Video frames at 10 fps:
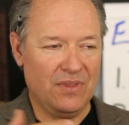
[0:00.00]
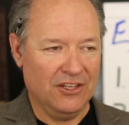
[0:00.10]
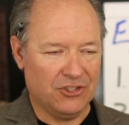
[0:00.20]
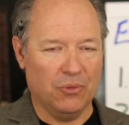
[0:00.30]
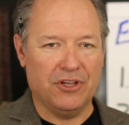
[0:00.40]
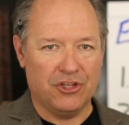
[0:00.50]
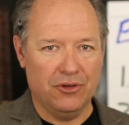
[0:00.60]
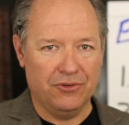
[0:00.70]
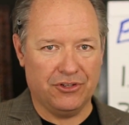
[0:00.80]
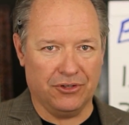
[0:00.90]
So what
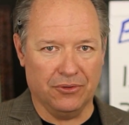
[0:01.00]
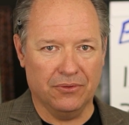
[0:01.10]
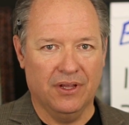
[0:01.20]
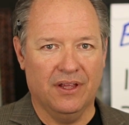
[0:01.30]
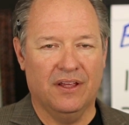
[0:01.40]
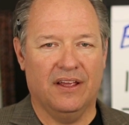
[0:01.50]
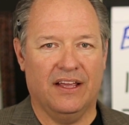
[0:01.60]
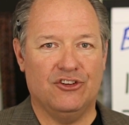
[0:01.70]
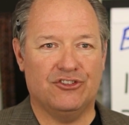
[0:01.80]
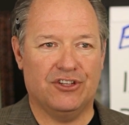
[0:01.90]
you do
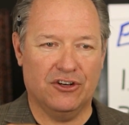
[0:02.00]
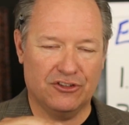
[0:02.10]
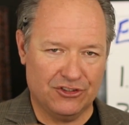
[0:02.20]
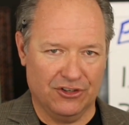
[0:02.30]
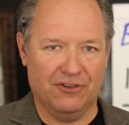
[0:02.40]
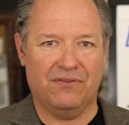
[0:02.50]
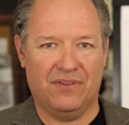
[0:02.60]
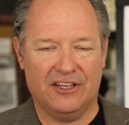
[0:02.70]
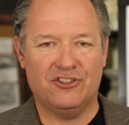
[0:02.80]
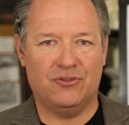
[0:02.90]
is there are certain
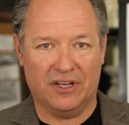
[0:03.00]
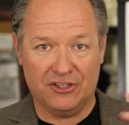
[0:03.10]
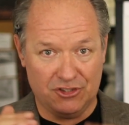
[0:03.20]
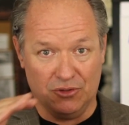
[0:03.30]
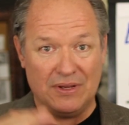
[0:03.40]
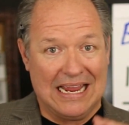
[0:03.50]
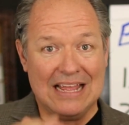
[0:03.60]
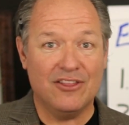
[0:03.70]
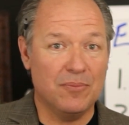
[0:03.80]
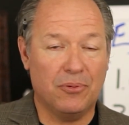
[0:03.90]
things you got to do
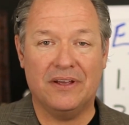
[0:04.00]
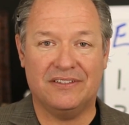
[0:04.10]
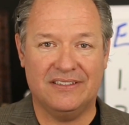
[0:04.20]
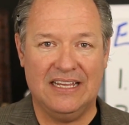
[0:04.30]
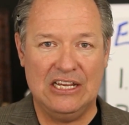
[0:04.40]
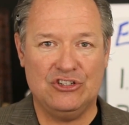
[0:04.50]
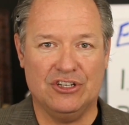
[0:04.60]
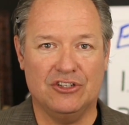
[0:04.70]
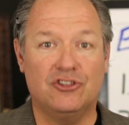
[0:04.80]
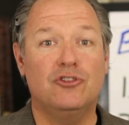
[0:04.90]
in the
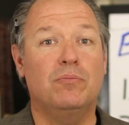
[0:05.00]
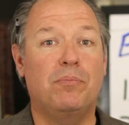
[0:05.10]
presentation to